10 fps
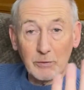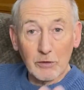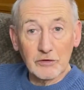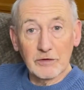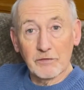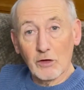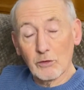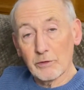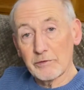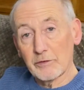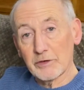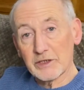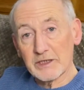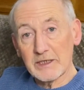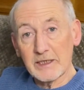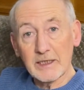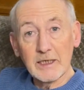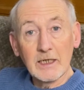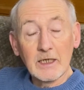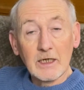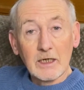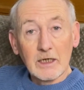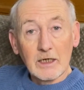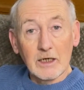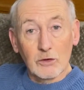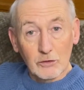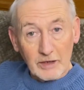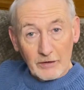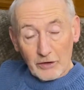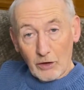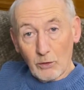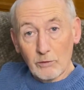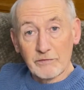you watch the vlog or you've already seen it, I cut out the hole,